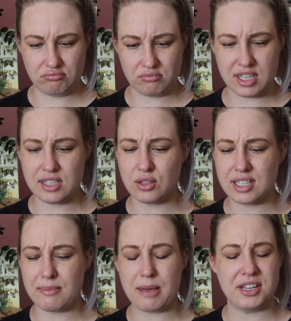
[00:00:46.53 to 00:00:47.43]
this
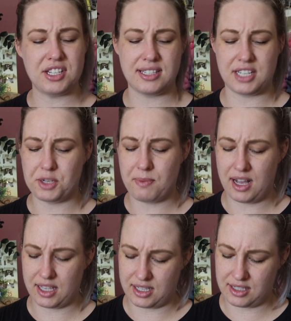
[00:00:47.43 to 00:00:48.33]
looks like maybe stitch
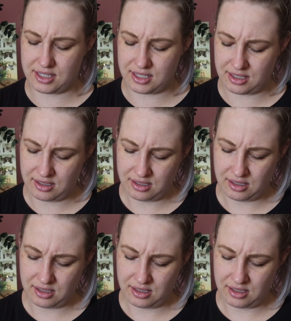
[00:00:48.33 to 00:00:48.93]
markers.